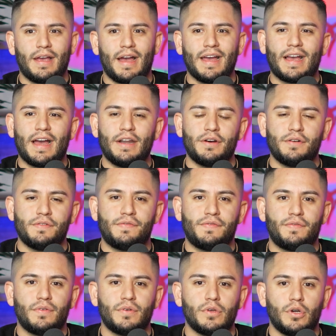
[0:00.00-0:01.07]
kind of,
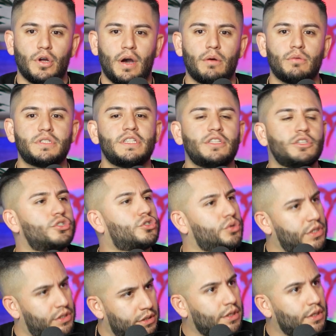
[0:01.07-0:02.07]
I was in the streets a